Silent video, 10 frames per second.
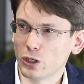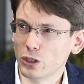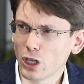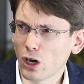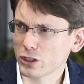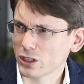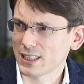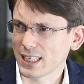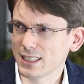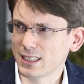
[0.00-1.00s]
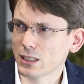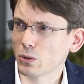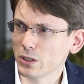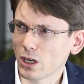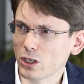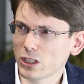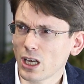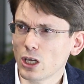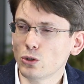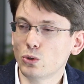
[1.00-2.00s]
noise, the statistical noise,
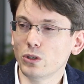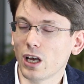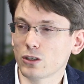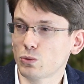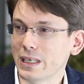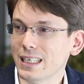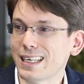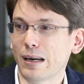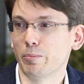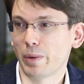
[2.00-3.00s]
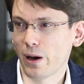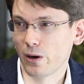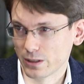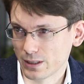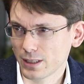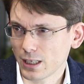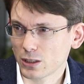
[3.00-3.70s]
do not really compound.